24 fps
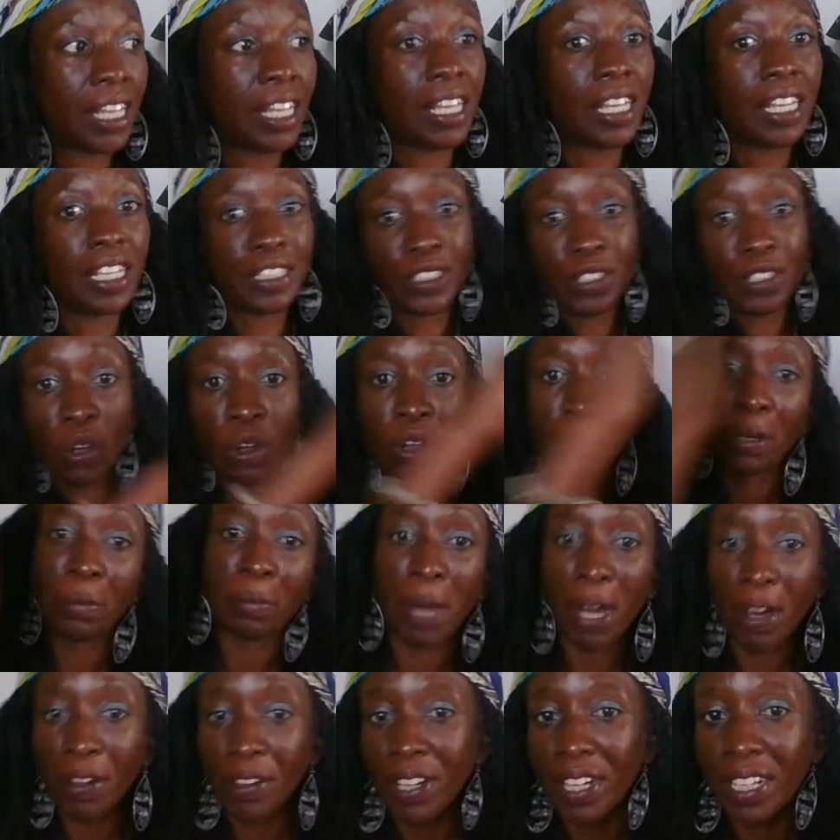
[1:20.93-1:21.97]
it's all
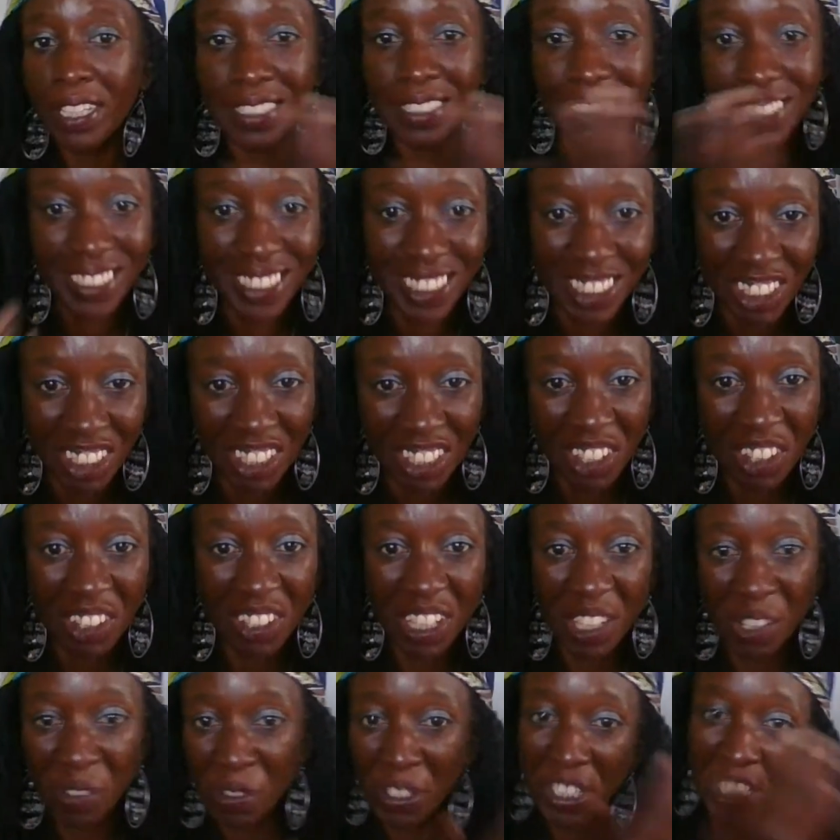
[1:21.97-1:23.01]
about us,
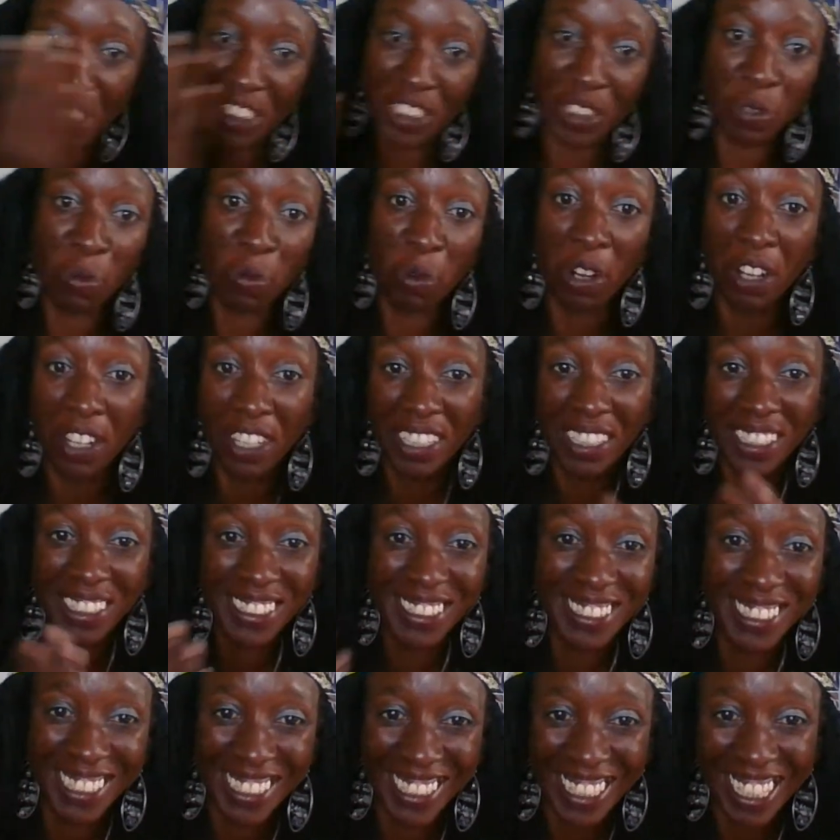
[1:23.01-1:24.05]
like we need to work
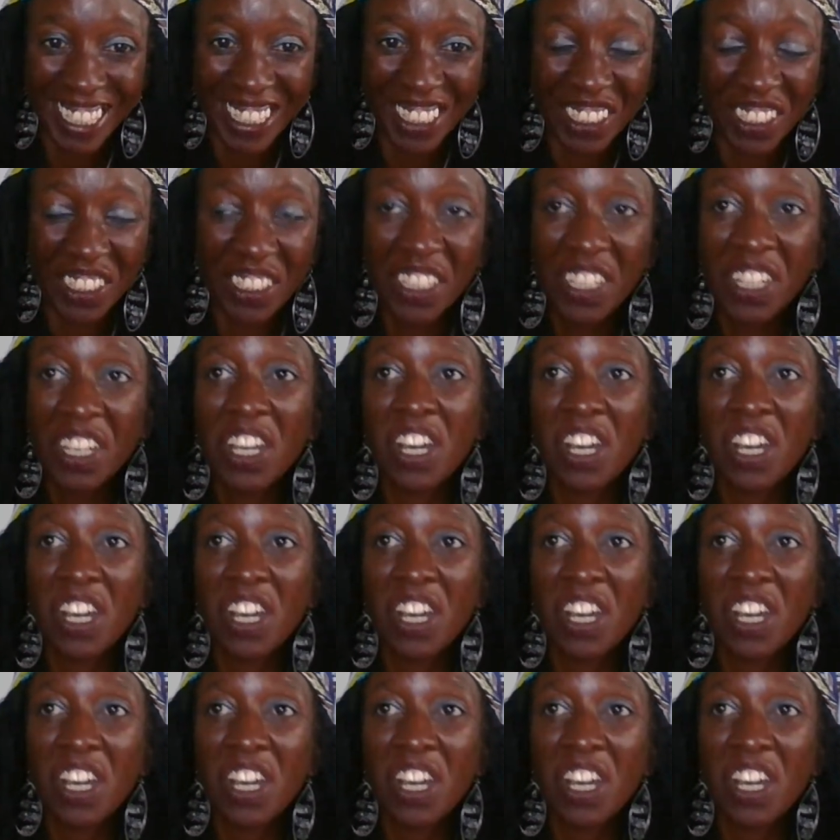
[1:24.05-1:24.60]
together.